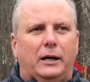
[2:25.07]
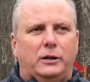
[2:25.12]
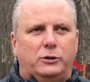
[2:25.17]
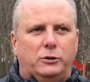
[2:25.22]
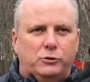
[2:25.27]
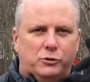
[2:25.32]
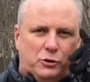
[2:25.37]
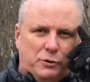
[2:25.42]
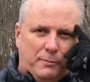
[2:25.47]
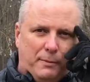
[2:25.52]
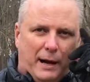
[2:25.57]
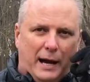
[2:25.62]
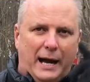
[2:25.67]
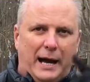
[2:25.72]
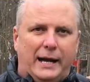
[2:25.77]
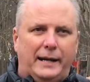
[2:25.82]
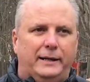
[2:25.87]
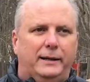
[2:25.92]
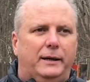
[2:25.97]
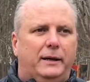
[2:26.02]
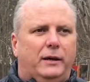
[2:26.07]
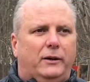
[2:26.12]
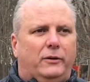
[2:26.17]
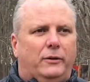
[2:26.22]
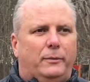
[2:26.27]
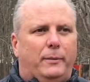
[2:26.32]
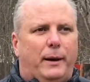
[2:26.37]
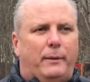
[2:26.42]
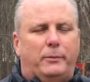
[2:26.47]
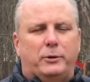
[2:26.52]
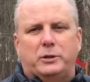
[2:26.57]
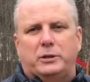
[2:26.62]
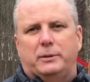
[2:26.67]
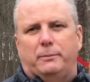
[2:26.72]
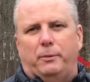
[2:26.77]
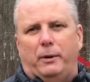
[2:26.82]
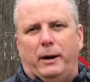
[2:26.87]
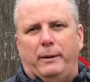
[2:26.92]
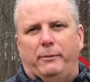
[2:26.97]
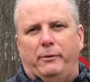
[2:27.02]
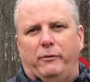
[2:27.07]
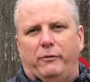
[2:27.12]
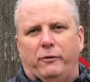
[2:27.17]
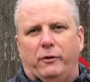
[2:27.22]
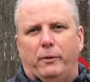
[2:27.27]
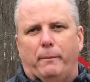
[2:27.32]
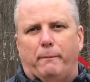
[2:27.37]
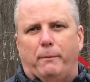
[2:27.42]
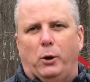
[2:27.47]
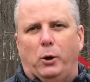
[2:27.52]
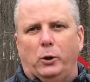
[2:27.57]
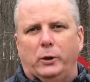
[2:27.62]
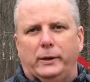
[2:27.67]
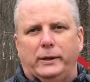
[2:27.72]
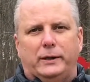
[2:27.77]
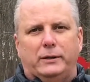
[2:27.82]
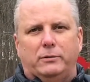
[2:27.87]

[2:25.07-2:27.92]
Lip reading: Use your mind. Remember, it's the brain before the bullet.